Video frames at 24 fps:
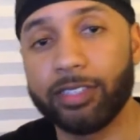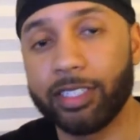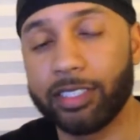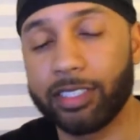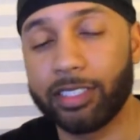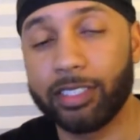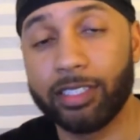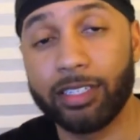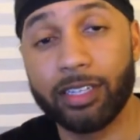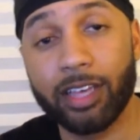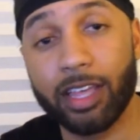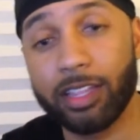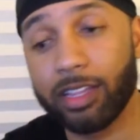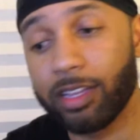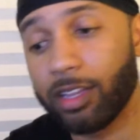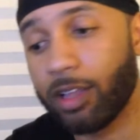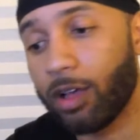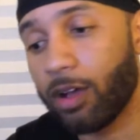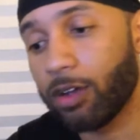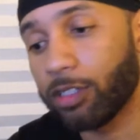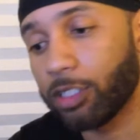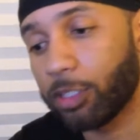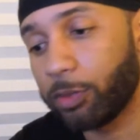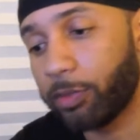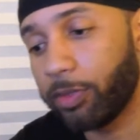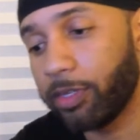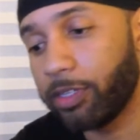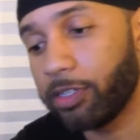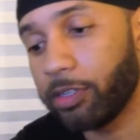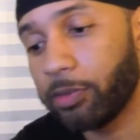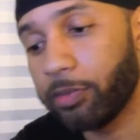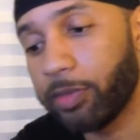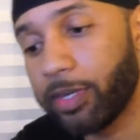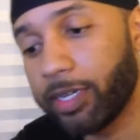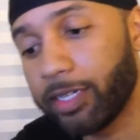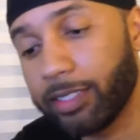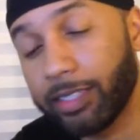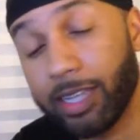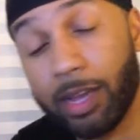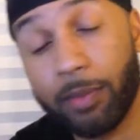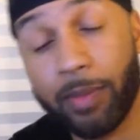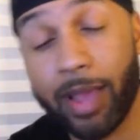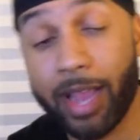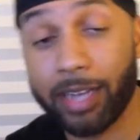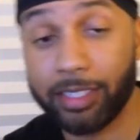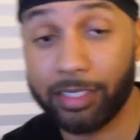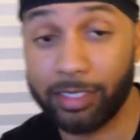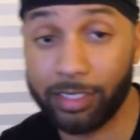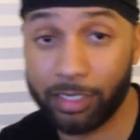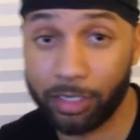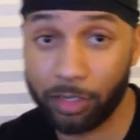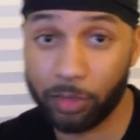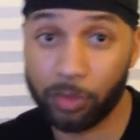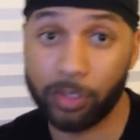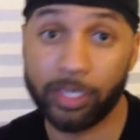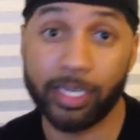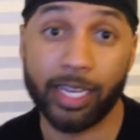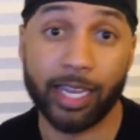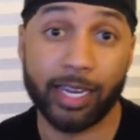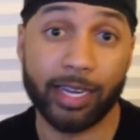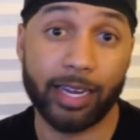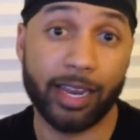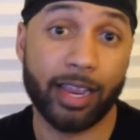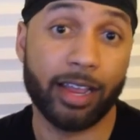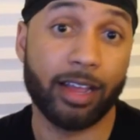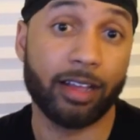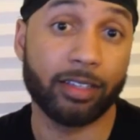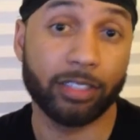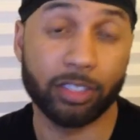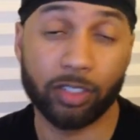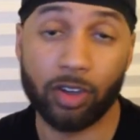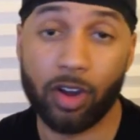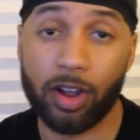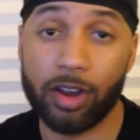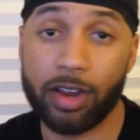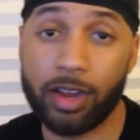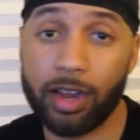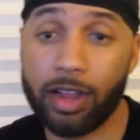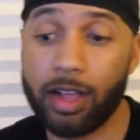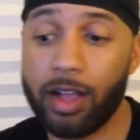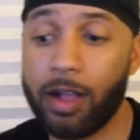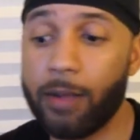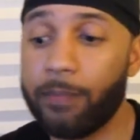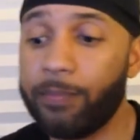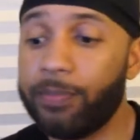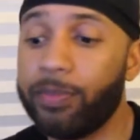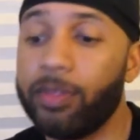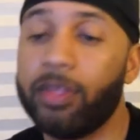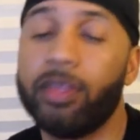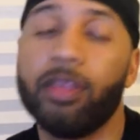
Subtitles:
That's another long spiel, but I'm actually doing that now, starting it up.